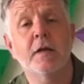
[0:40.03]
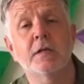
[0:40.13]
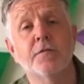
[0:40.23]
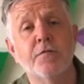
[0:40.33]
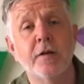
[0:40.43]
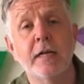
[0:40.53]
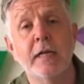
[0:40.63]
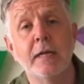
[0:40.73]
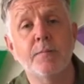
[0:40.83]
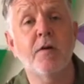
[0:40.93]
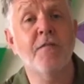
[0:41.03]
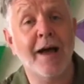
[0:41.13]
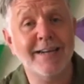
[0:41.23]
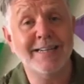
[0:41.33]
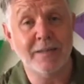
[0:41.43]
is freely
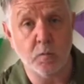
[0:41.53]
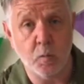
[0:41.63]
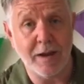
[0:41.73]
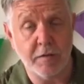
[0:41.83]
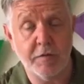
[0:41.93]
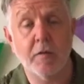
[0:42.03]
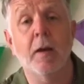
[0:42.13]
provided with.